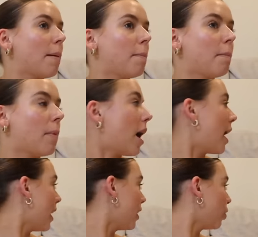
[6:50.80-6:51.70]
I
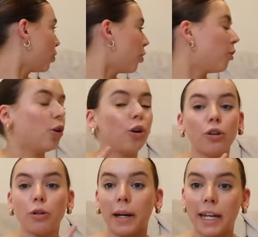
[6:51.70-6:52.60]
might go
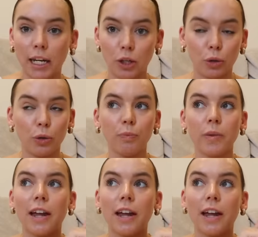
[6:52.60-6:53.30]
to my Kindle